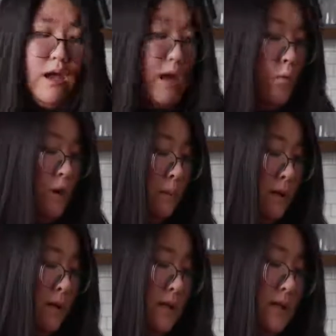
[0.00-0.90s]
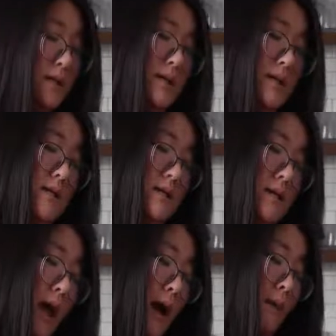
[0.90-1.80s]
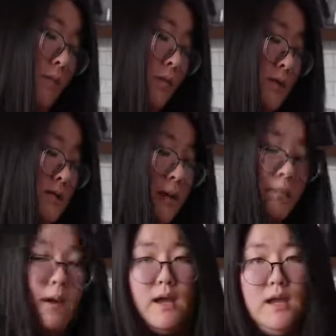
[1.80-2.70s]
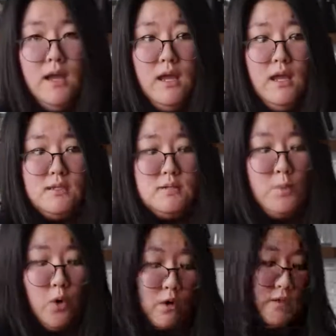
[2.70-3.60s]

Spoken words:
And what I'm going to need is I'm going to set my pour over